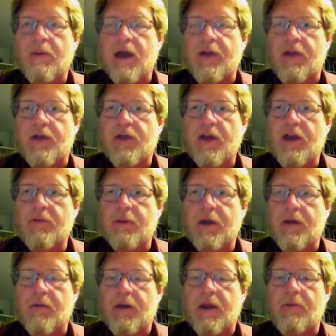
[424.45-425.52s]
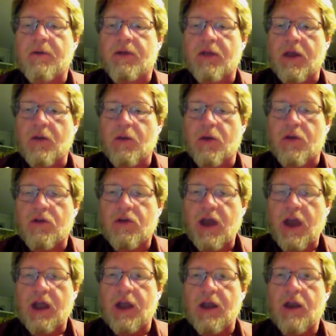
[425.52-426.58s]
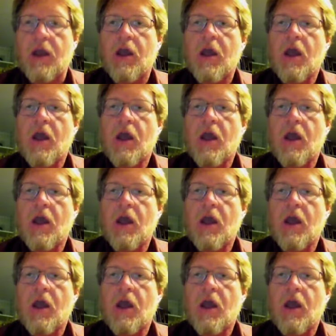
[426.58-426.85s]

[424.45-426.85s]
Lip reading: by the assessment committee, but they would take it,